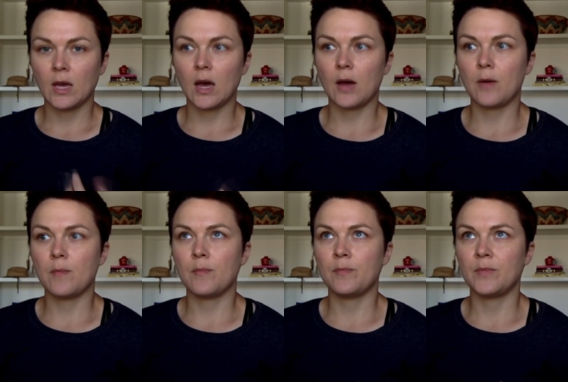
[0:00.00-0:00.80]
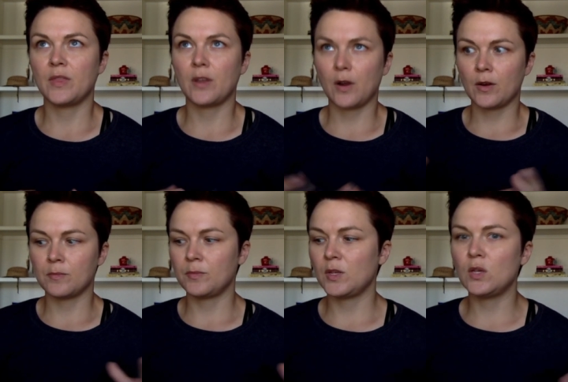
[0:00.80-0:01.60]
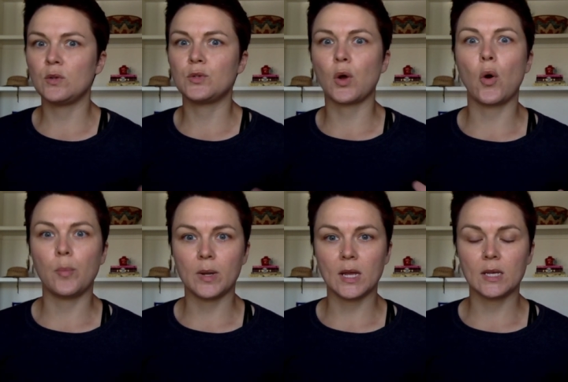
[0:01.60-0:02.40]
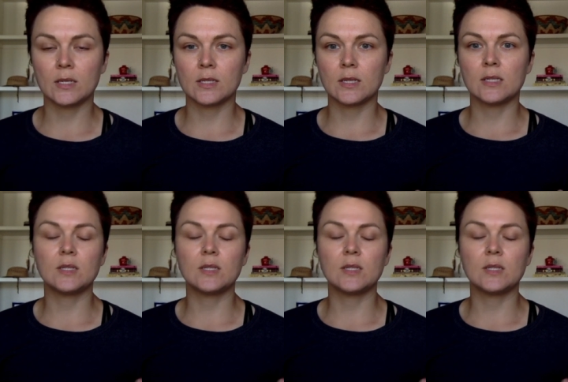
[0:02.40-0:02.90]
that there are huge openings.